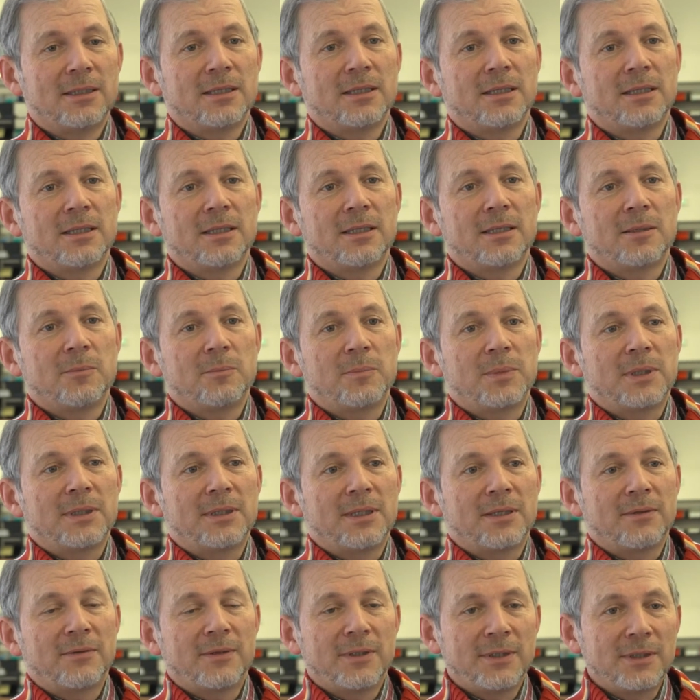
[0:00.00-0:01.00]
Uh, but
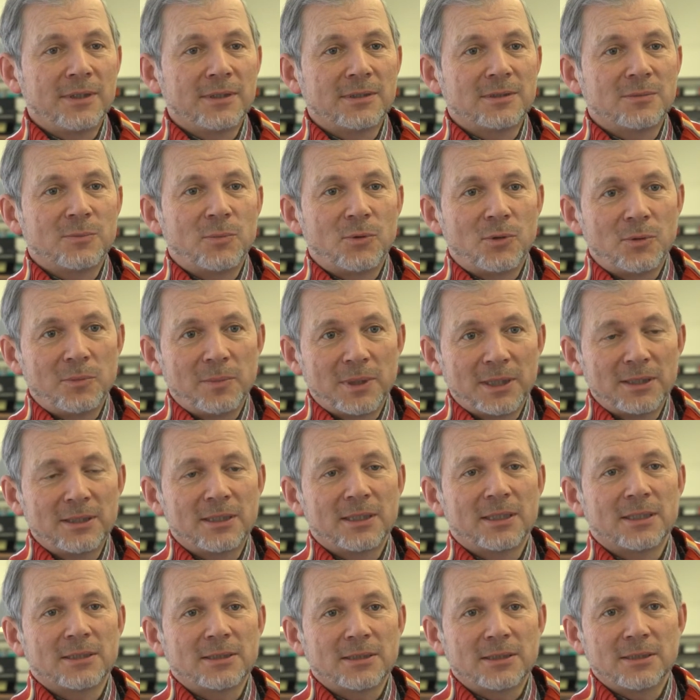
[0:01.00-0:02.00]
I think it's more my
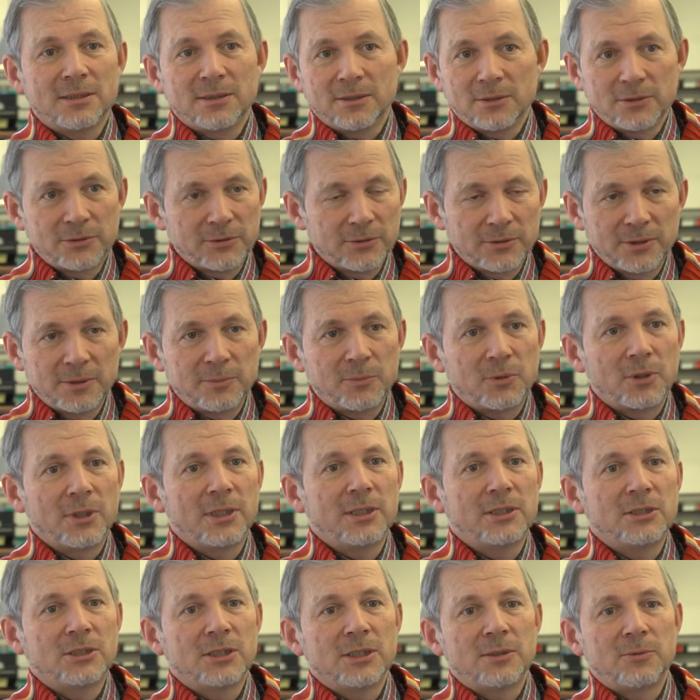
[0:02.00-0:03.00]
task, and also the
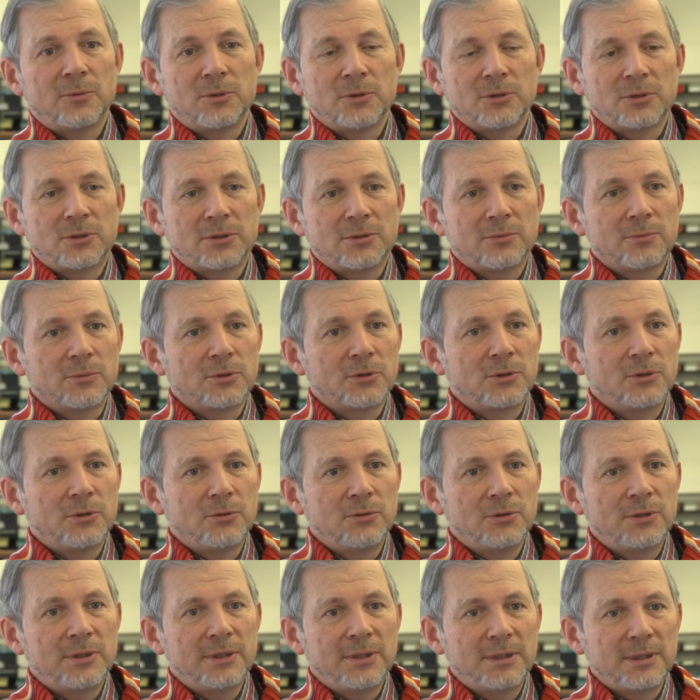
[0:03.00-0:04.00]
knowledge was was
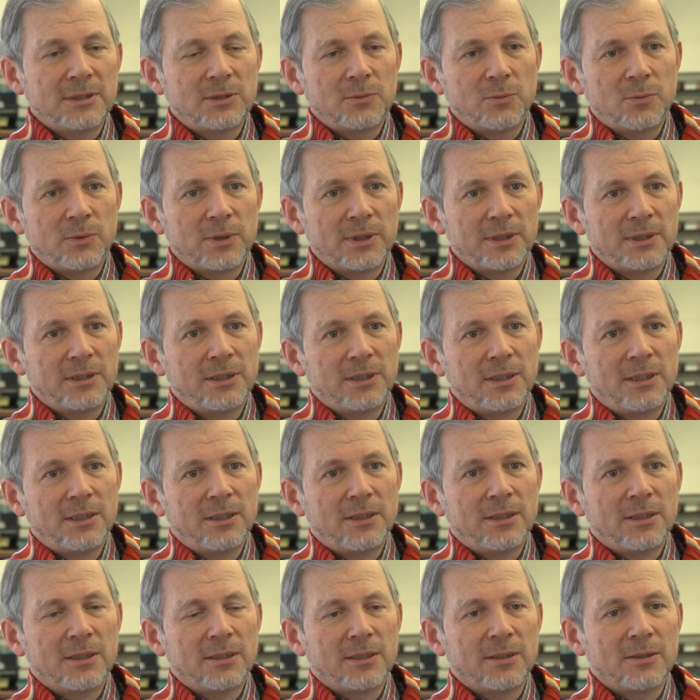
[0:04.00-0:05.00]
used in this way
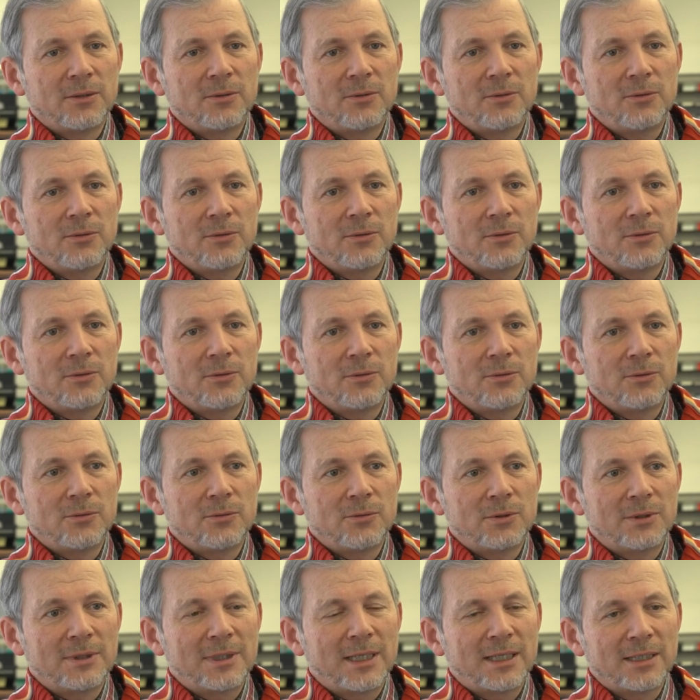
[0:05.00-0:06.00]
uh, to
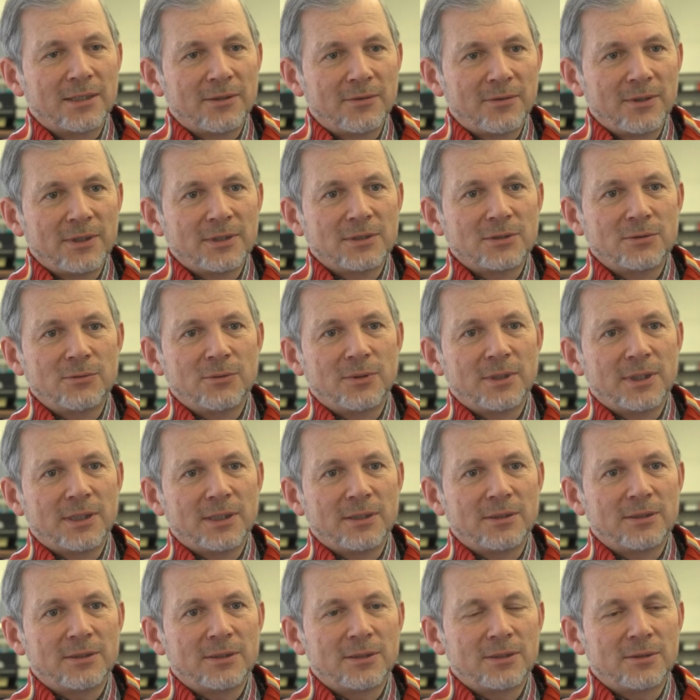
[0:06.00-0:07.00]
to tie things
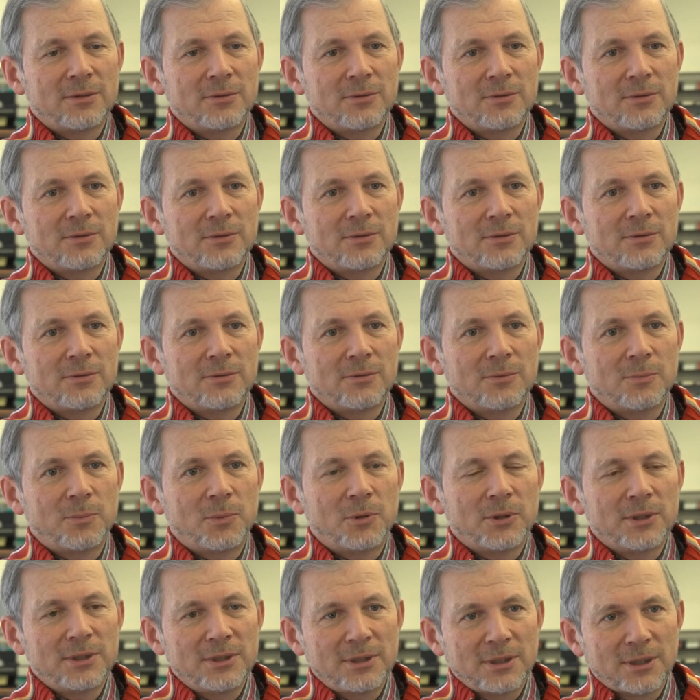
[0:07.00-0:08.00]
together, to to
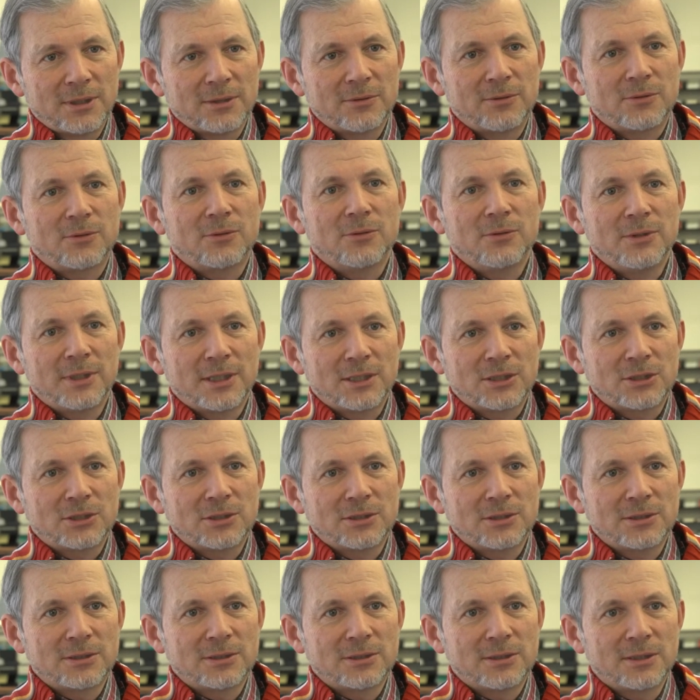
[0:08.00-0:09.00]
point out
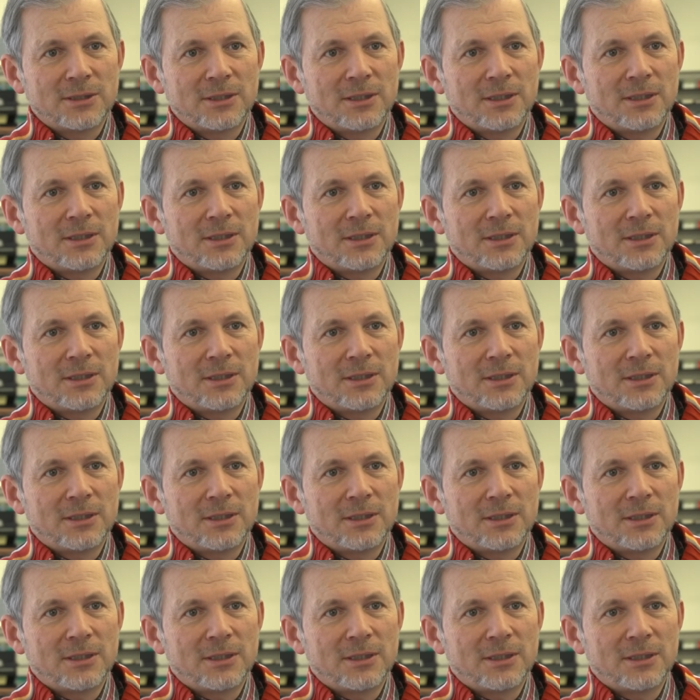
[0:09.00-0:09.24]
connections,